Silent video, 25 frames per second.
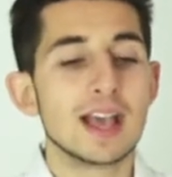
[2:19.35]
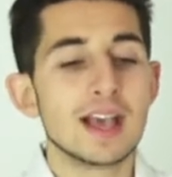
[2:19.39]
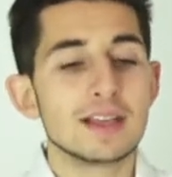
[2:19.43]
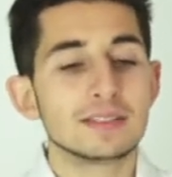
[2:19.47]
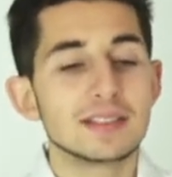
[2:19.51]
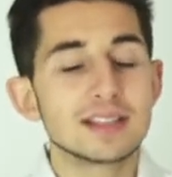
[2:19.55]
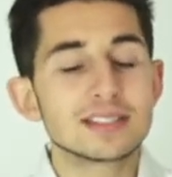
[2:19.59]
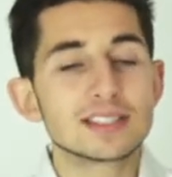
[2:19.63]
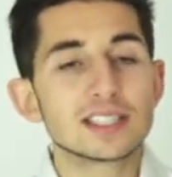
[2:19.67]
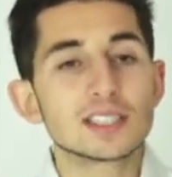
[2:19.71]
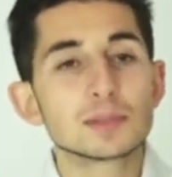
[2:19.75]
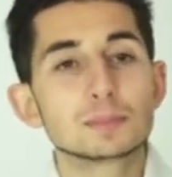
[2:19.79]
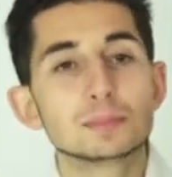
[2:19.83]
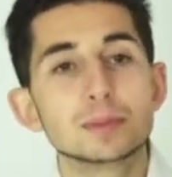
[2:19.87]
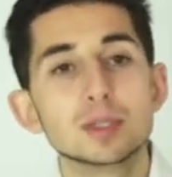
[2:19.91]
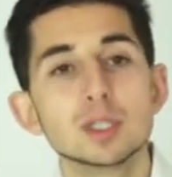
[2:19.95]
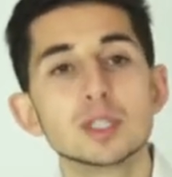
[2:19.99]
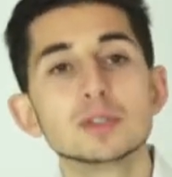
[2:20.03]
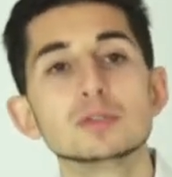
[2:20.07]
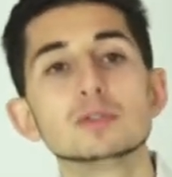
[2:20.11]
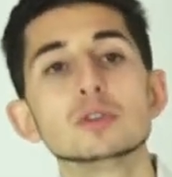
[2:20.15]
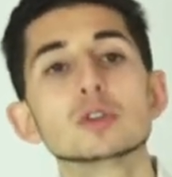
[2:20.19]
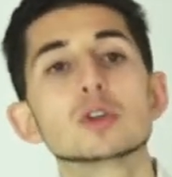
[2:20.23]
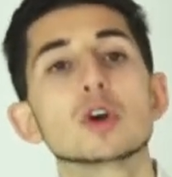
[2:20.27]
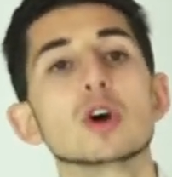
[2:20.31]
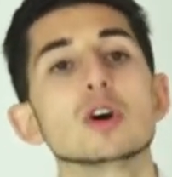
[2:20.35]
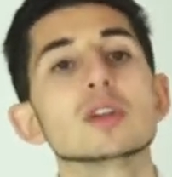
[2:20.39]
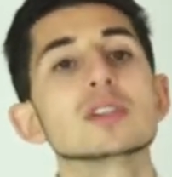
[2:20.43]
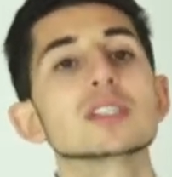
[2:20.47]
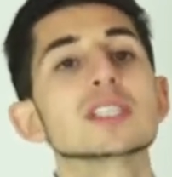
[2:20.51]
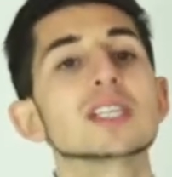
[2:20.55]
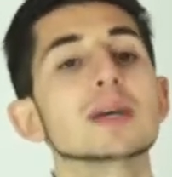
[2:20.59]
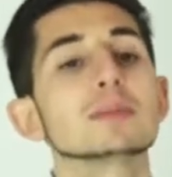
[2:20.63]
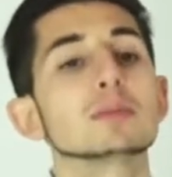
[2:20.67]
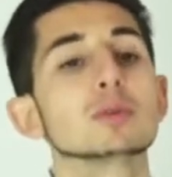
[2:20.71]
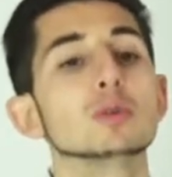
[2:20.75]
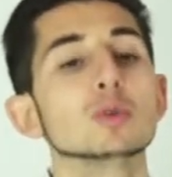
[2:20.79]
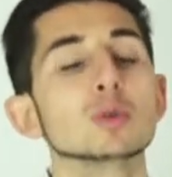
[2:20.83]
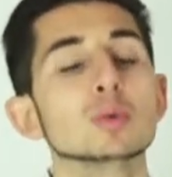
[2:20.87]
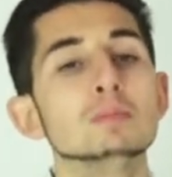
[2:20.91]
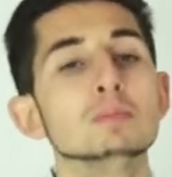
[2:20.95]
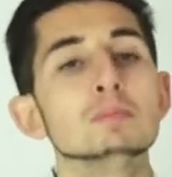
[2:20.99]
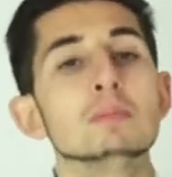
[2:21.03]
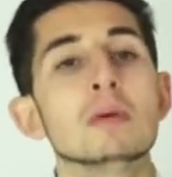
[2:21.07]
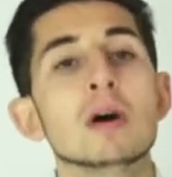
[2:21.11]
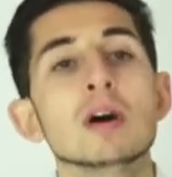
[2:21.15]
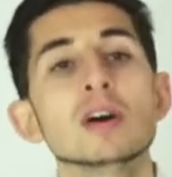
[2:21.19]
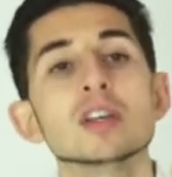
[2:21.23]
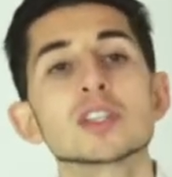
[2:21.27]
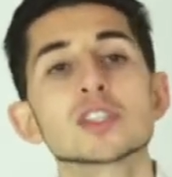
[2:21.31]
There's this beautiful concept called
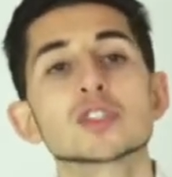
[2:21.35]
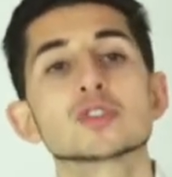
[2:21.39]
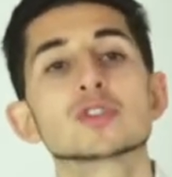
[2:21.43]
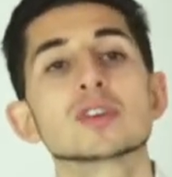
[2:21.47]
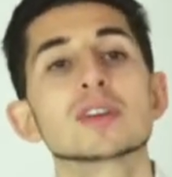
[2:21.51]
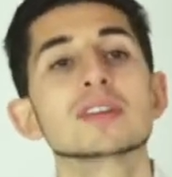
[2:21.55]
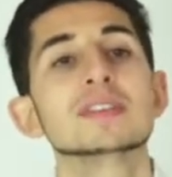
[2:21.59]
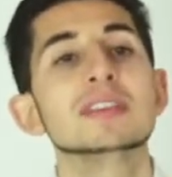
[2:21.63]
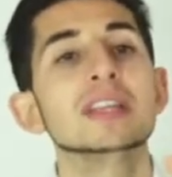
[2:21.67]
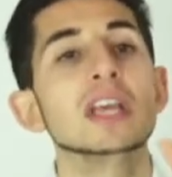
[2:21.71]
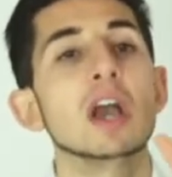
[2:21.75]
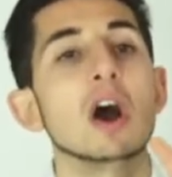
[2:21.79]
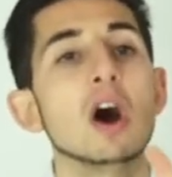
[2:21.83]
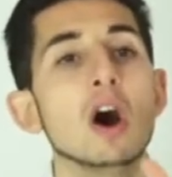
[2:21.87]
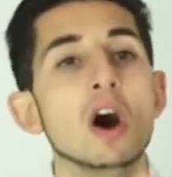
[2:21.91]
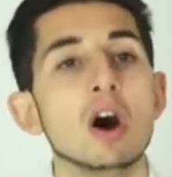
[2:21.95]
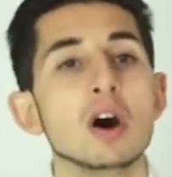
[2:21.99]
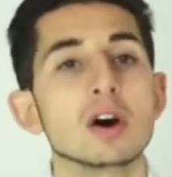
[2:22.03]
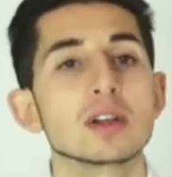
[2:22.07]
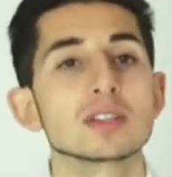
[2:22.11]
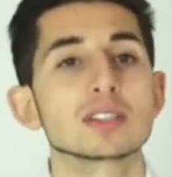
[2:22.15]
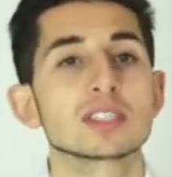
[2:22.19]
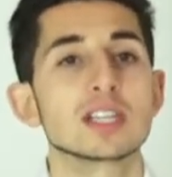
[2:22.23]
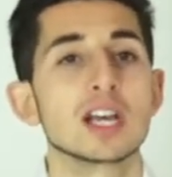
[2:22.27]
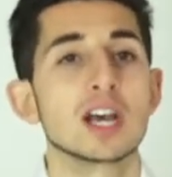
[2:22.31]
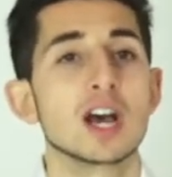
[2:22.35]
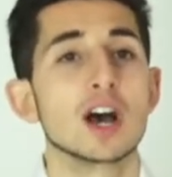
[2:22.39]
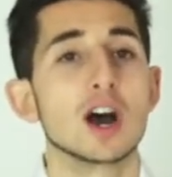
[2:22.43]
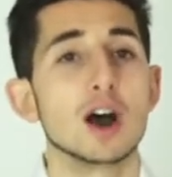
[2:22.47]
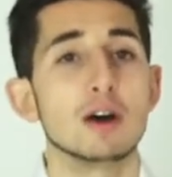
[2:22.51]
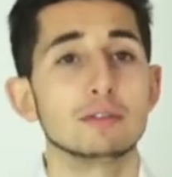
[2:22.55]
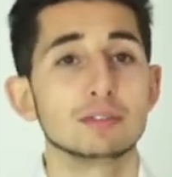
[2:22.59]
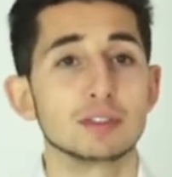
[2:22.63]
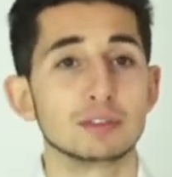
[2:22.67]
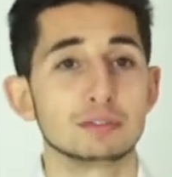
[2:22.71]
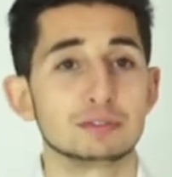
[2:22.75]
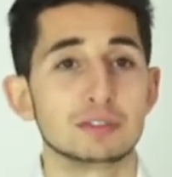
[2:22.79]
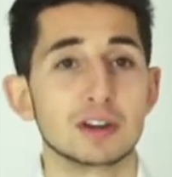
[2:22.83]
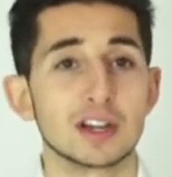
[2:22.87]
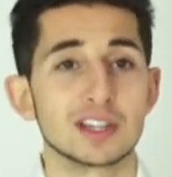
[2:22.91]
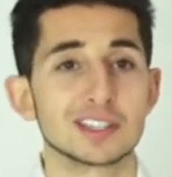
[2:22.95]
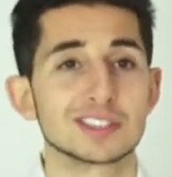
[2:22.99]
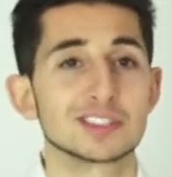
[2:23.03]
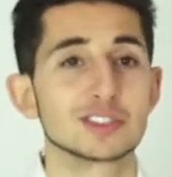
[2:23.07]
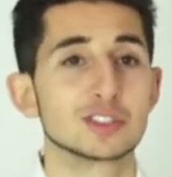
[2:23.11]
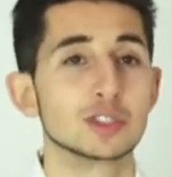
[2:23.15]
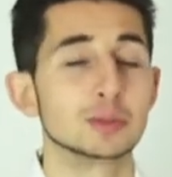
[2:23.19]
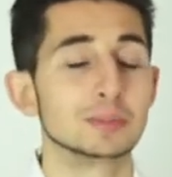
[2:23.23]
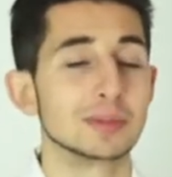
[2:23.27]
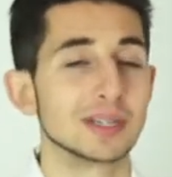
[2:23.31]
mastering the art of the
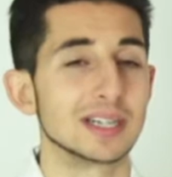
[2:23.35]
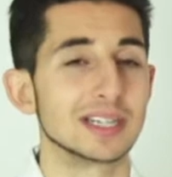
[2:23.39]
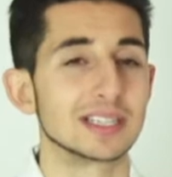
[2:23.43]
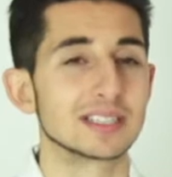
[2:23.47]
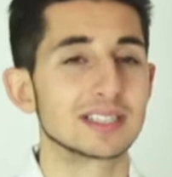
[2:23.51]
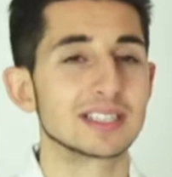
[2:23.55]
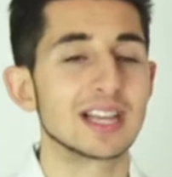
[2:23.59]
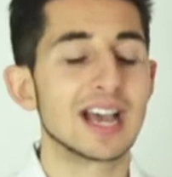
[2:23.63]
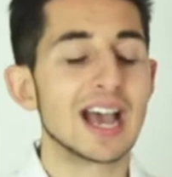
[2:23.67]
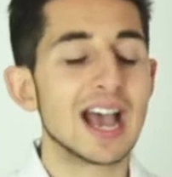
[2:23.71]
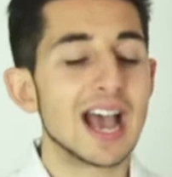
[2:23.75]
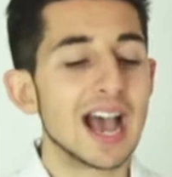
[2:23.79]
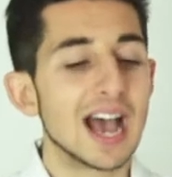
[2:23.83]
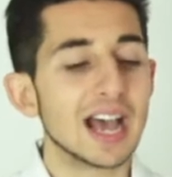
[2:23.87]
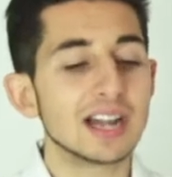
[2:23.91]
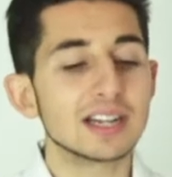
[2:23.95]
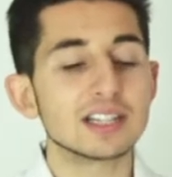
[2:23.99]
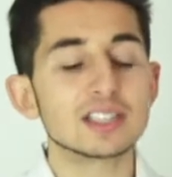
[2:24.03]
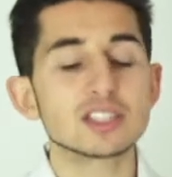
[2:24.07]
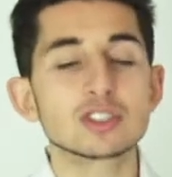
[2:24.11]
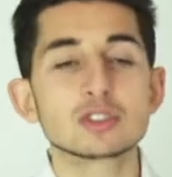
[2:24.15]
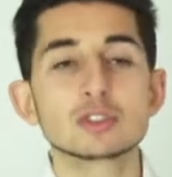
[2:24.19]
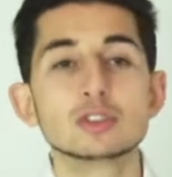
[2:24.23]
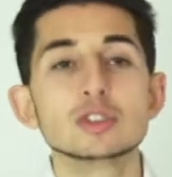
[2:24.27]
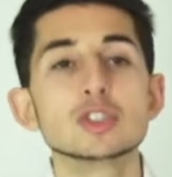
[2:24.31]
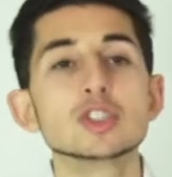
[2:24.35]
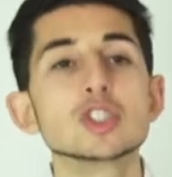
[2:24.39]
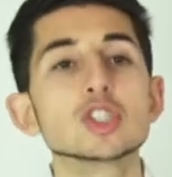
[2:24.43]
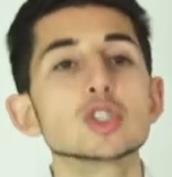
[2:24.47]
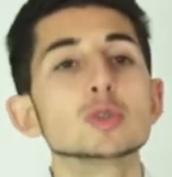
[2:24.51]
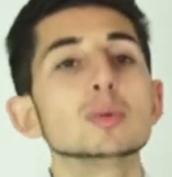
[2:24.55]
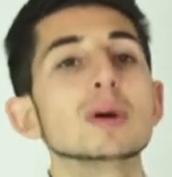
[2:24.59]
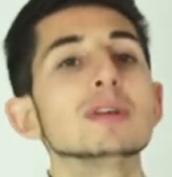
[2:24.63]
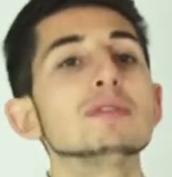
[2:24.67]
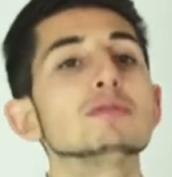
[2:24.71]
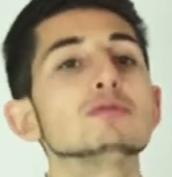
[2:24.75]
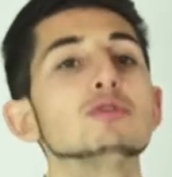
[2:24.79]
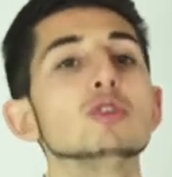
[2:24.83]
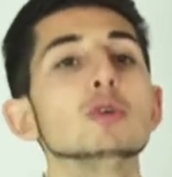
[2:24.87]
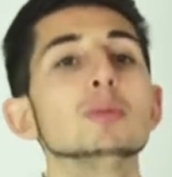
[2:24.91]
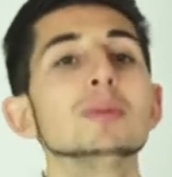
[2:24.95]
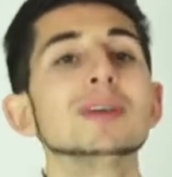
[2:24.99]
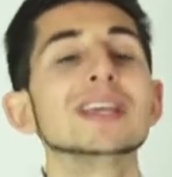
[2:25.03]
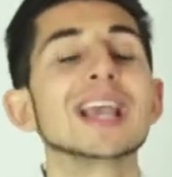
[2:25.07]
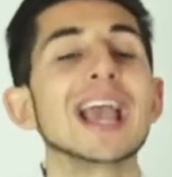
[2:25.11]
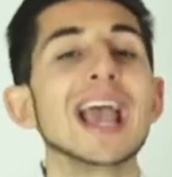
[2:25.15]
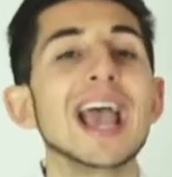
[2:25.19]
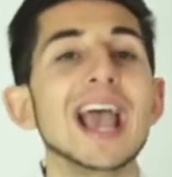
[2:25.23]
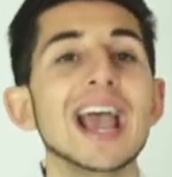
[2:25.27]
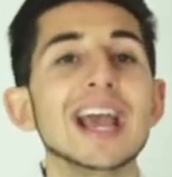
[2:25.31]
first 2 minutes, and it's crucial when
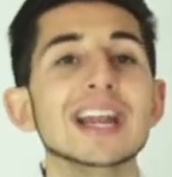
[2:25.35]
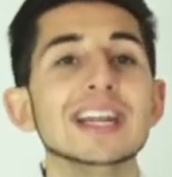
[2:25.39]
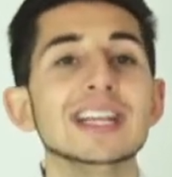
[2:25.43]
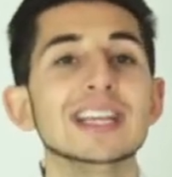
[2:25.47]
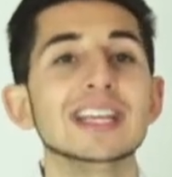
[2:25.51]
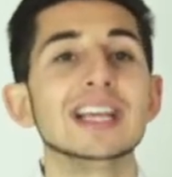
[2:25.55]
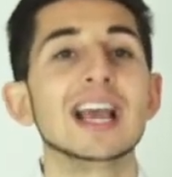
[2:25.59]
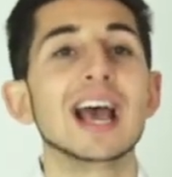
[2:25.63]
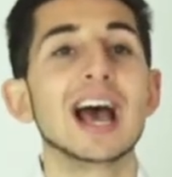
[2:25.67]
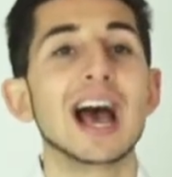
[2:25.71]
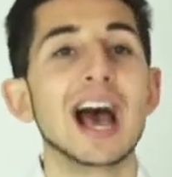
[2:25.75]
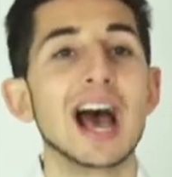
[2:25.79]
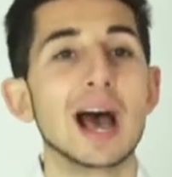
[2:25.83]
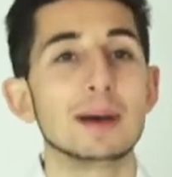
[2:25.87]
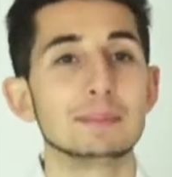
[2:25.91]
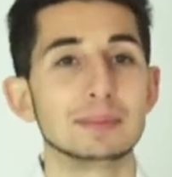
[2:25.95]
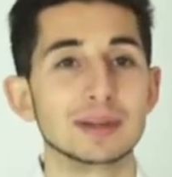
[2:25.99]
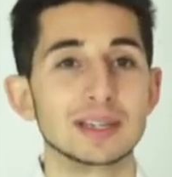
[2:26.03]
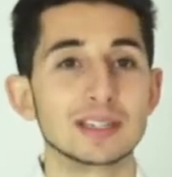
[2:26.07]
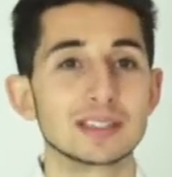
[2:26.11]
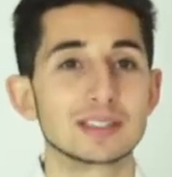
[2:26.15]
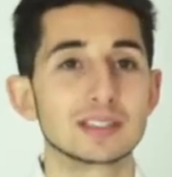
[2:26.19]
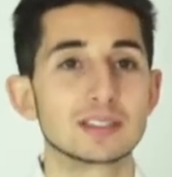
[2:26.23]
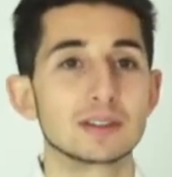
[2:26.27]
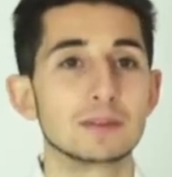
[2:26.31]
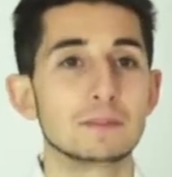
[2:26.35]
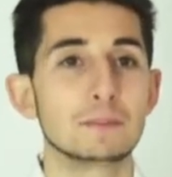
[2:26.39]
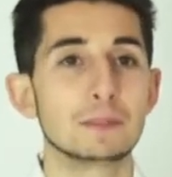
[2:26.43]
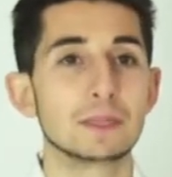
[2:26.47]
forming any habit.